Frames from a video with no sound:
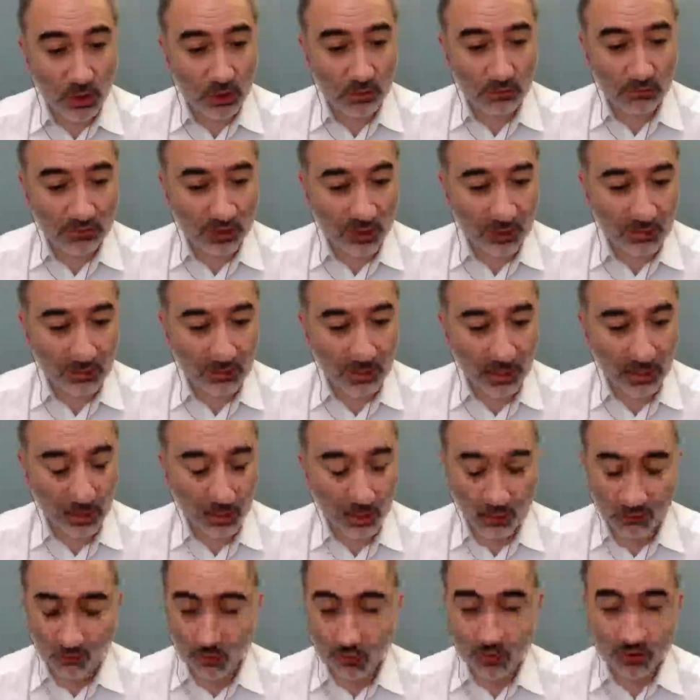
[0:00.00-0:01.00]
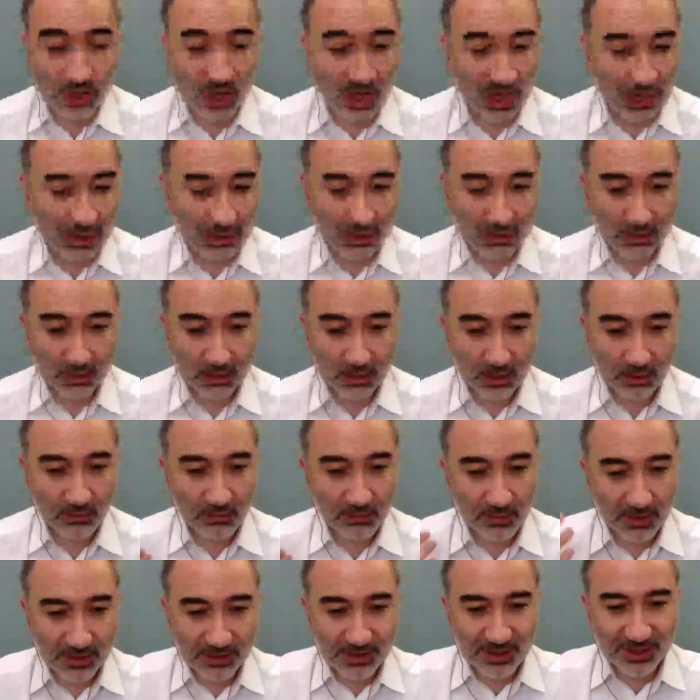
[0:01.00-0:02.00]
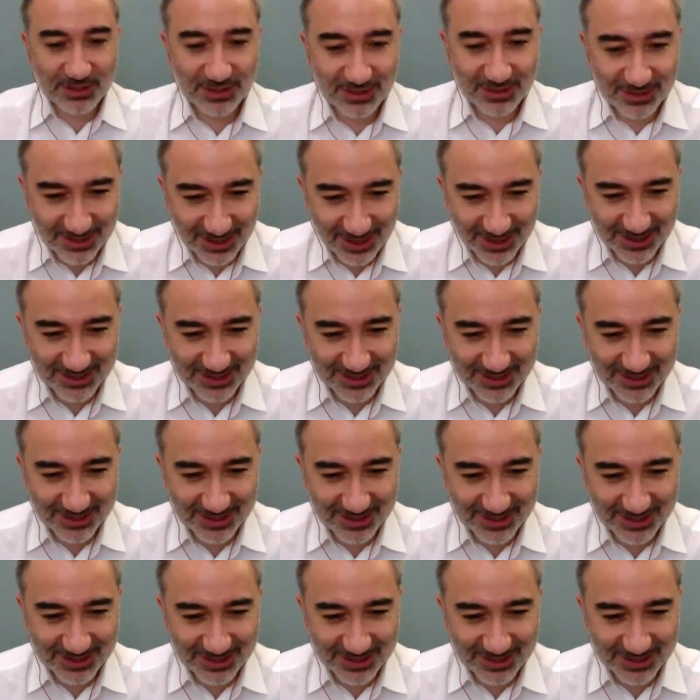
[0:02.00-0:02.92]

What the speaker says: them? Of course, us. Everybody says it's us, you